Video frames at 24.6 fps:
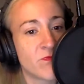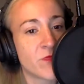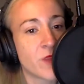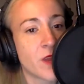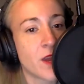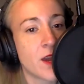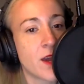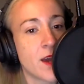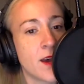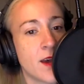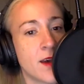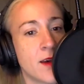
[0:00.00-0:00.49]

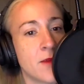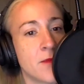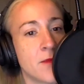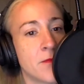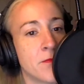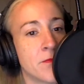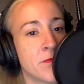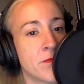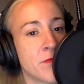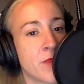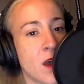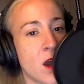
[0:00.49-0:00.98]

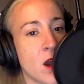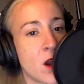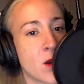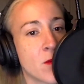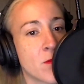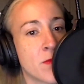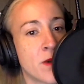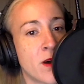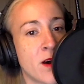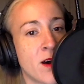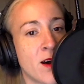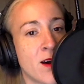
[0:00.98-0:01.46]
Our
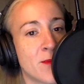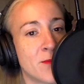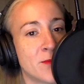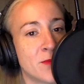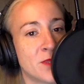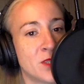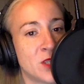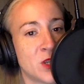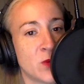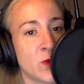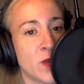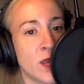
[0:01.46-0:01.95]
mom
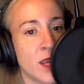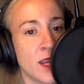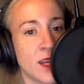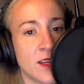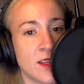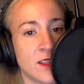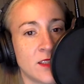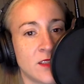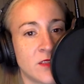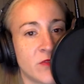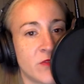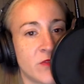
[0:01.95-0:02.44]

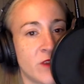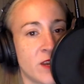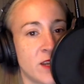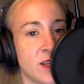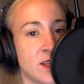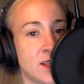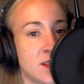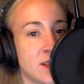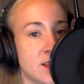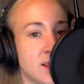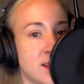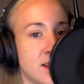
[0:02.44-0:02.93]
donated to fund
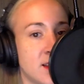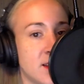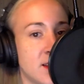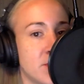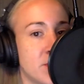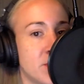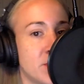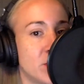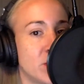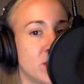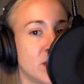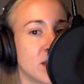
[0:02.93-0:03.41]
the
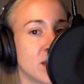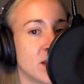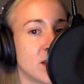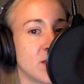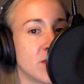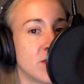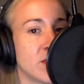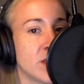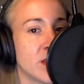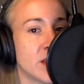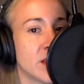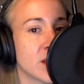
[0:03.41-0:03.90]
building
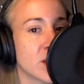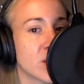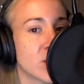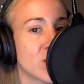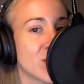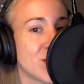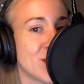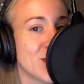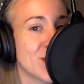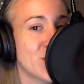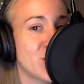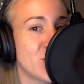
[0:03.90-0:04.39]
of the
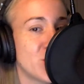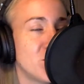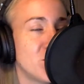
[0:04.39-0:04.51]
Creation